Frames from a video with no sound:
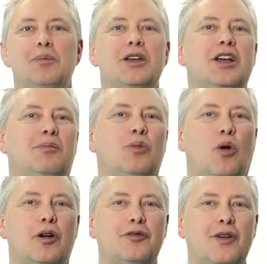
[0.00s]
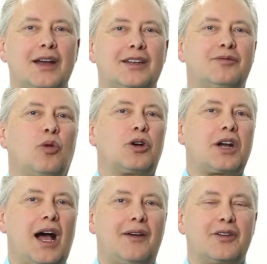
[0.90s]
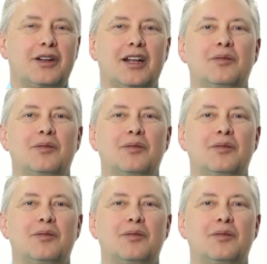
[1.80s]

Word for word: become more effective, more confident,